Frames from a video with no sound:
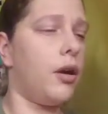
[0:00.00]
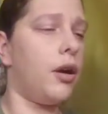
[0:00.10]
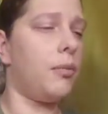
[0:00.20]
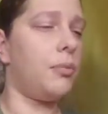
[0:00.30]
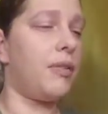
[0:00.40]

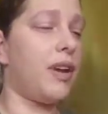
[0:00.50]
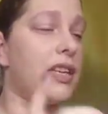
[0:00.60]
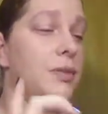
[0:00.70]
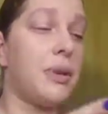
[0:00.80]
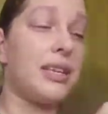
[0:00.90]
On my
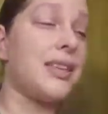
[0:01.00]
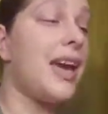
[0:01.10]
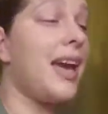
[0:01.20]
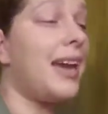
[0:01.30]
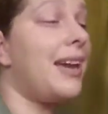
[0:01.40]
face, because
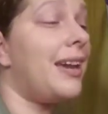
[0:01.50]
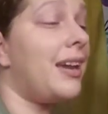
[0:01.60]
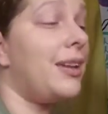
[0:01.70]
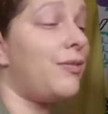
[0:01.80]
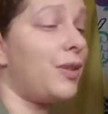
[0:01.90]
A,
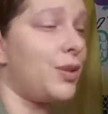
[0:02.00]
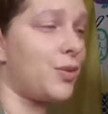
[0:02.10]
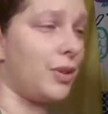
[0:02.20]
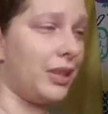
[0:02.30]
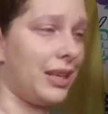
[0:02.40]
it feels
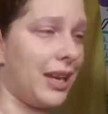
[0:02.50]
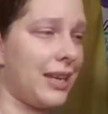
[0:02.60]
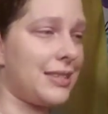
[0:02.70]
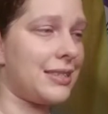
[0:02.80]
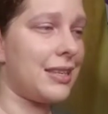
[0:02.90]
really
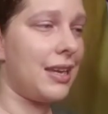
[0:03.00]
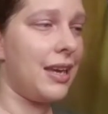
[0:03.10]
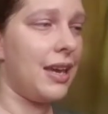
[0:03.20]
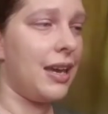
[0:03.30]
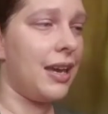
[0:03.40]
nice,
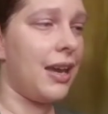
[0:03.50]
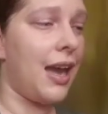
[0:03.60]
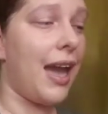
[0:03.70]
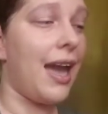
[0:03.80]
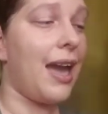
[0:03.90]

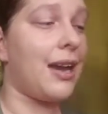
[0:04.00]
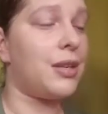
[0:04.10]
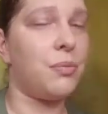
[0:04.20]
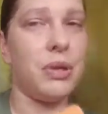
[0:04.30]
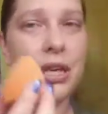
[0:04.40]
and
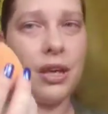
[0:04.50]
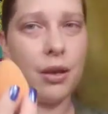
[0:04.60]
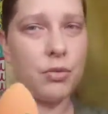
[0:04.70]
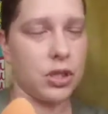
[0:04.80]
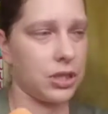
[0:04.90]
B,
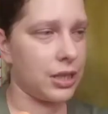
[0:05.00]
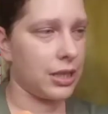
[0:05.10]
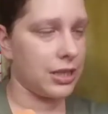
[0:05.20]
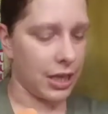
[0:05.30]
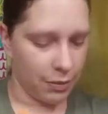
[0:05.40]
I'm just going to
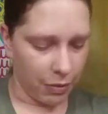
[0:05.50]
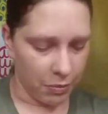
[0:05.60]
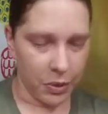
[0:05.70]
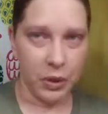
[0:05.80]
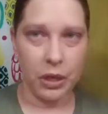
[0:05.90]
take my
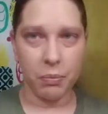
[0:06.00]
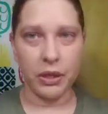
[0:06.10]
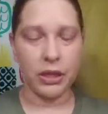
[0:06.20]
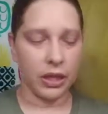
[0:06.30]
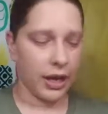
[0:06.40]
beauty
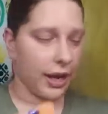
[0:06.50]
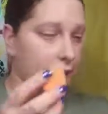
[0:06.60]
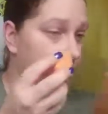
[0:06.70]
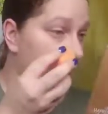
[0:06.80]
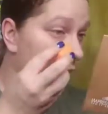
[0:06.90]
blender
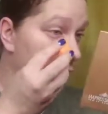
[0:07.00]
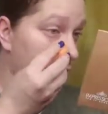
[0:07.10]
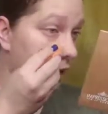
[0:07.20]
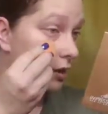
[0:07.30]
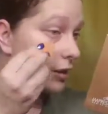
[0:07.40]
and
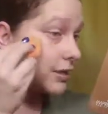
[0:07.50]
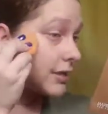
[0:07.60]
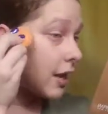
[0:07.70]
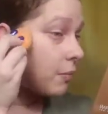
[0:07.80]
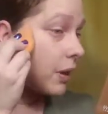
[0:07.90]

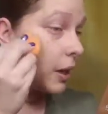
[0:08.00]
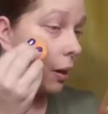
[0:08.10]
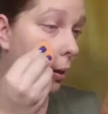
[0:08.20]
dab it